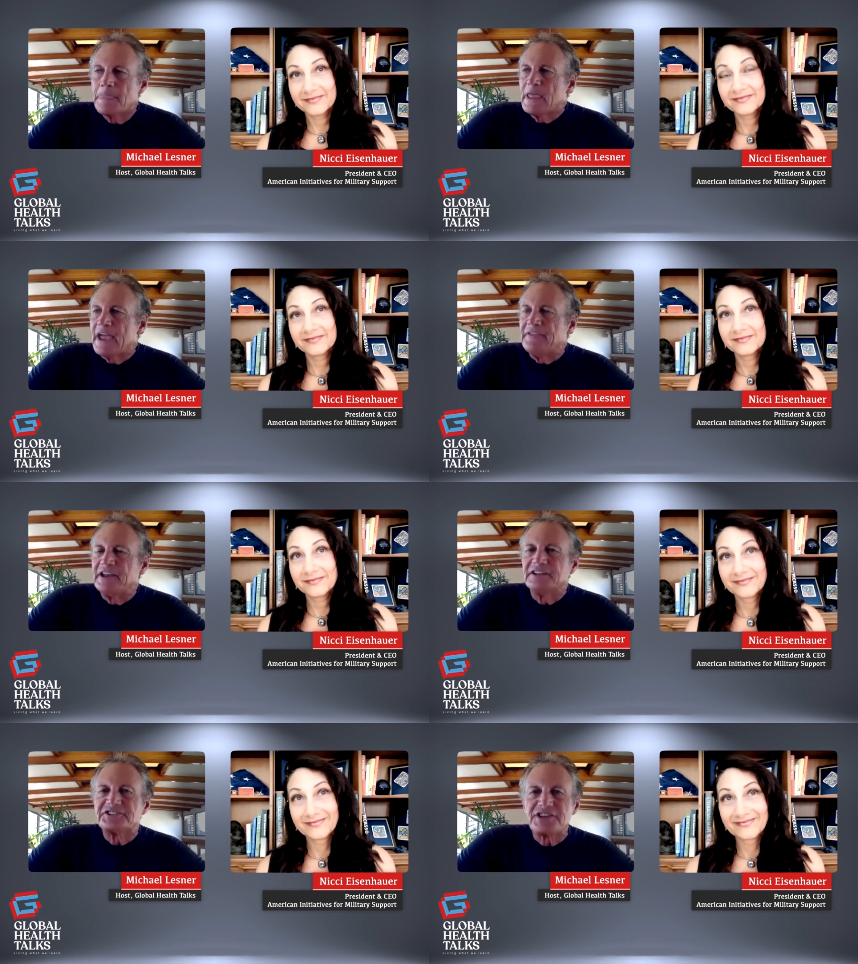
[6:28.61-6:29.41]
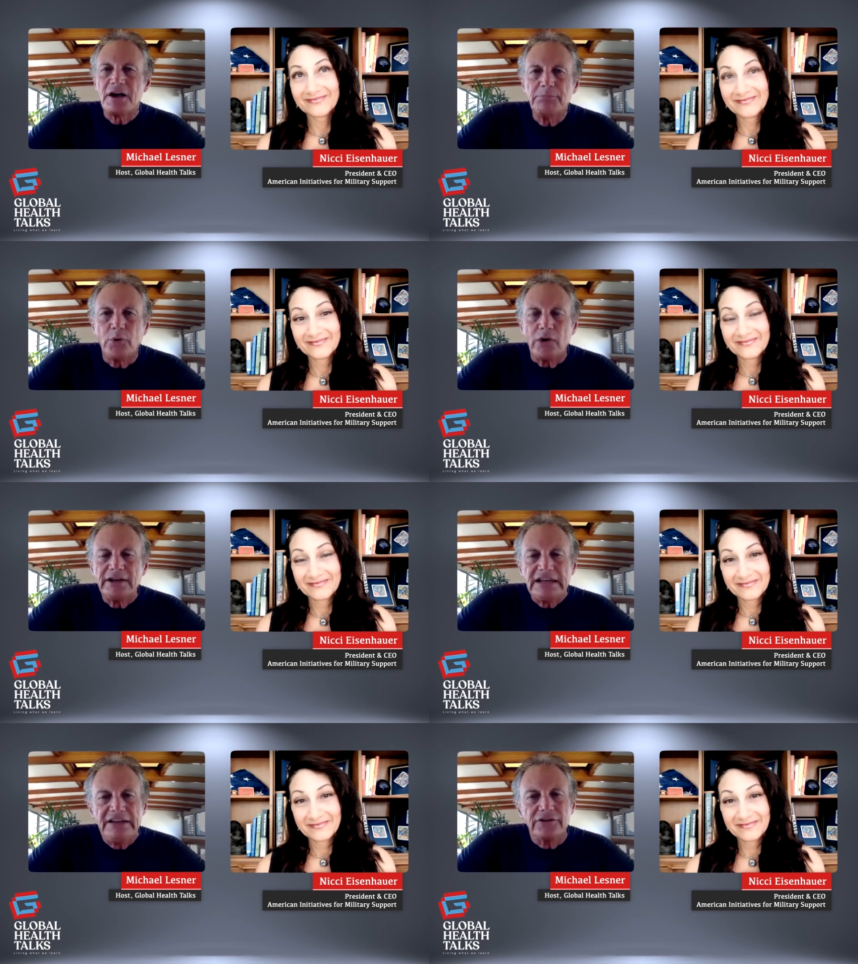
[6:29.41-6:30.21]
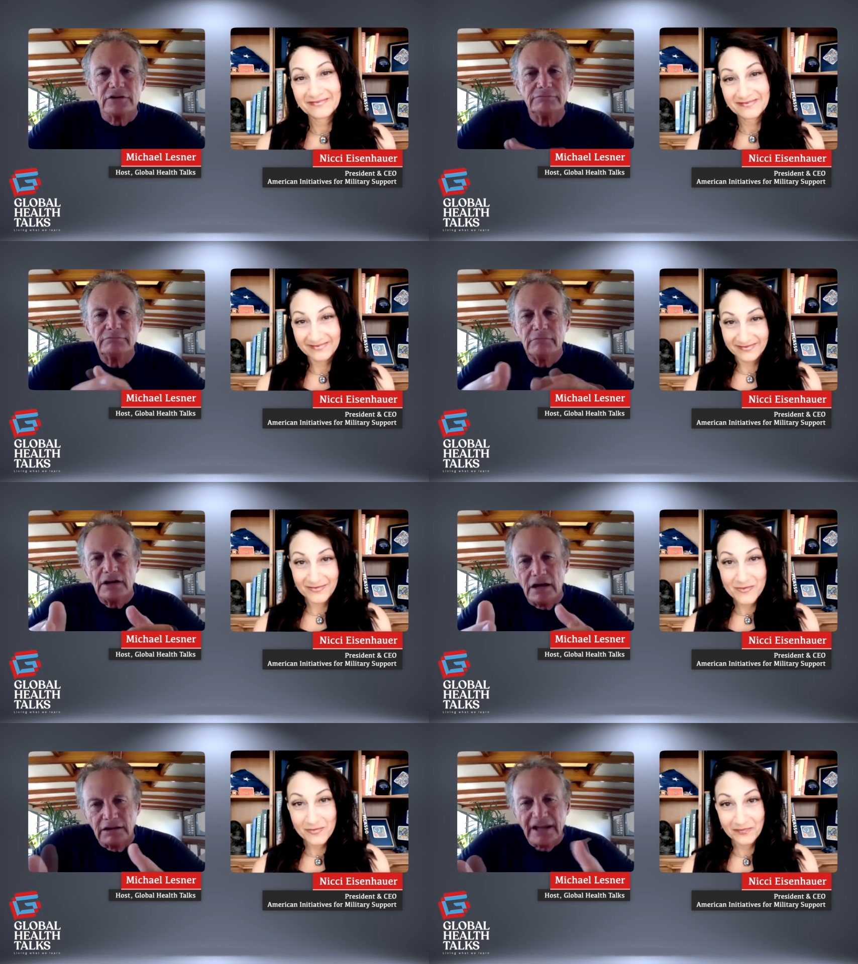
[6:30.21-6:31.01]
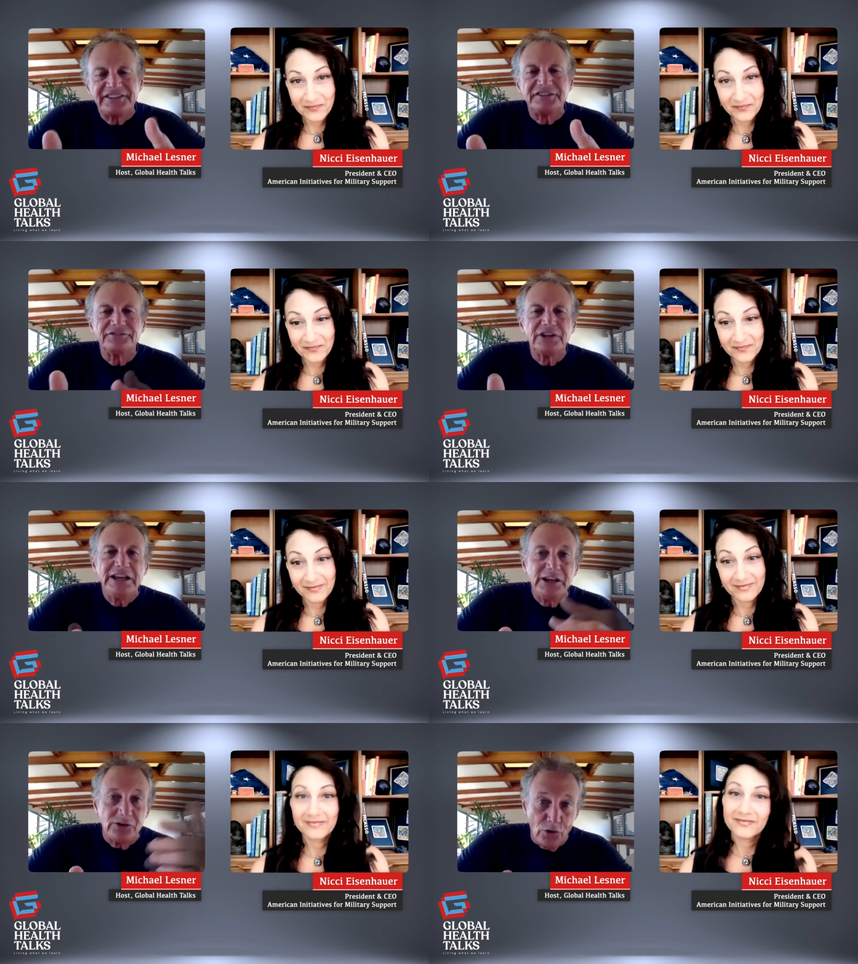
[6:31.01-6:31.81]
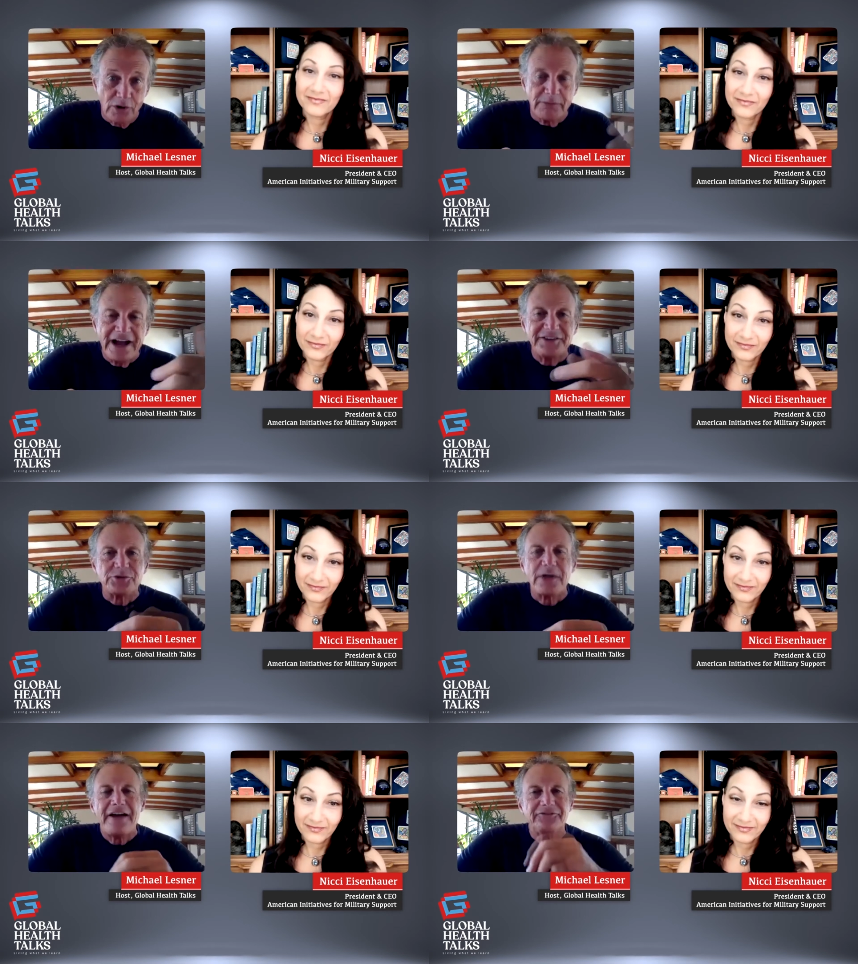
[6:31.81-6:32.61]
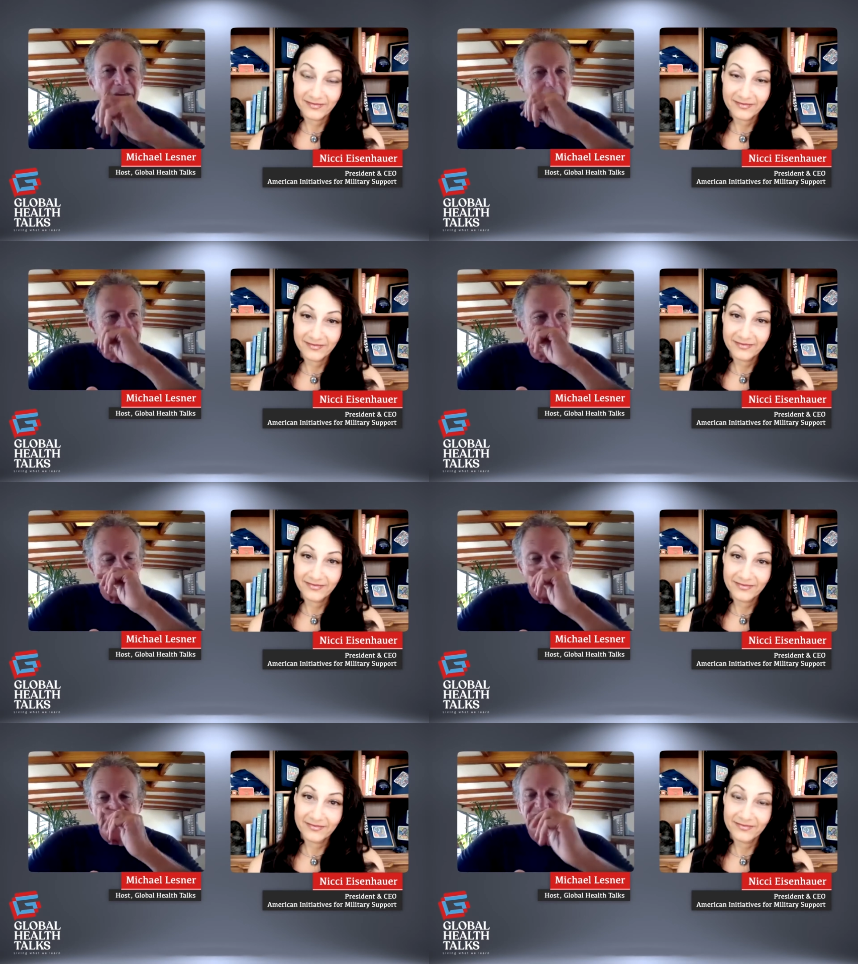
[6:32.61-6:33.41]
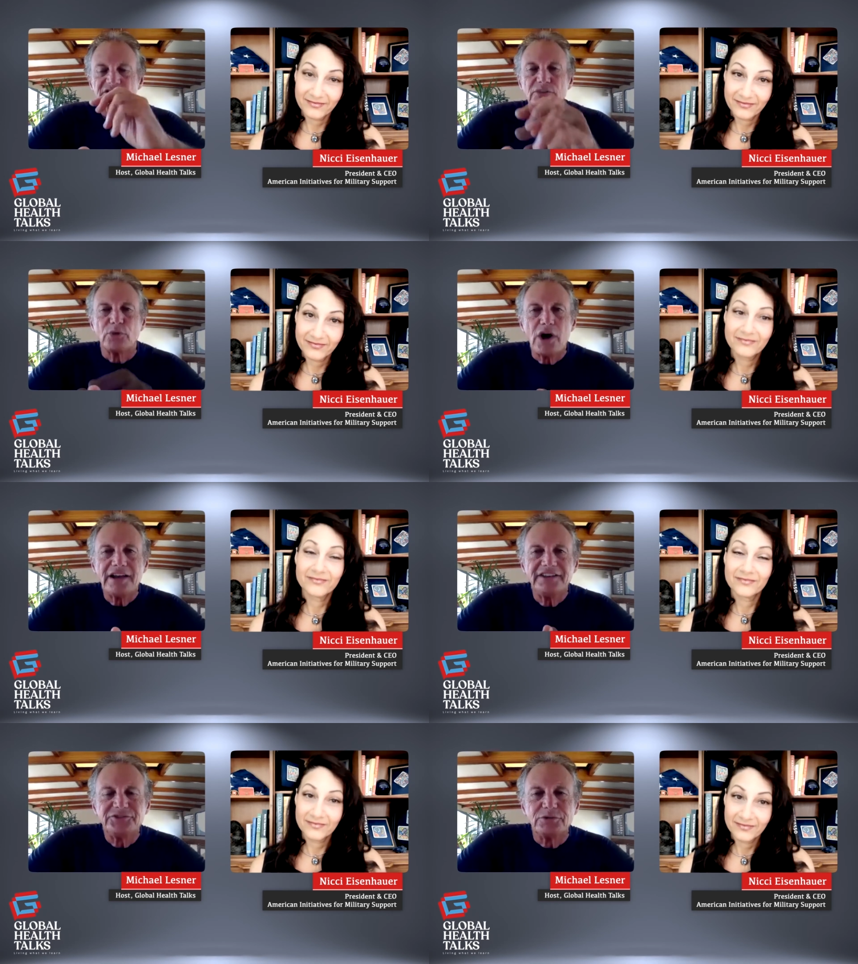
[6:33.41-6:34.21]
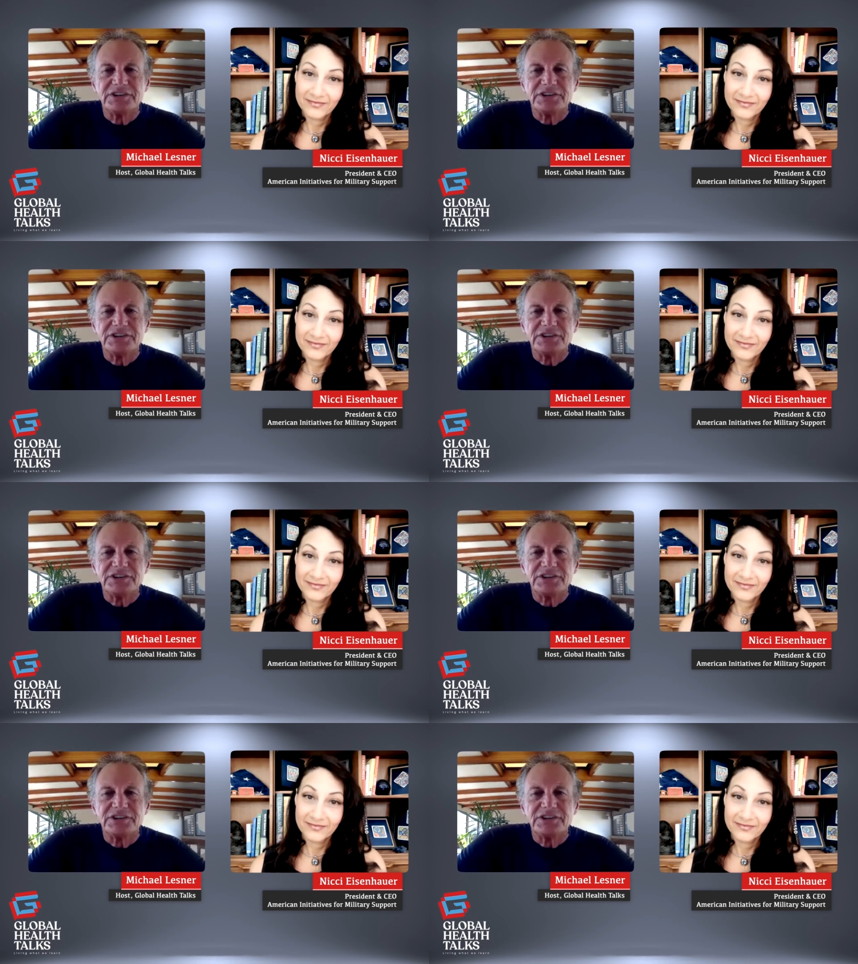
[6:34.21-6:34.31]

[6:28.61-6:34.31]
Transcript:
Speaker 1: and then at some point, either electively or by drafting, you're brought into a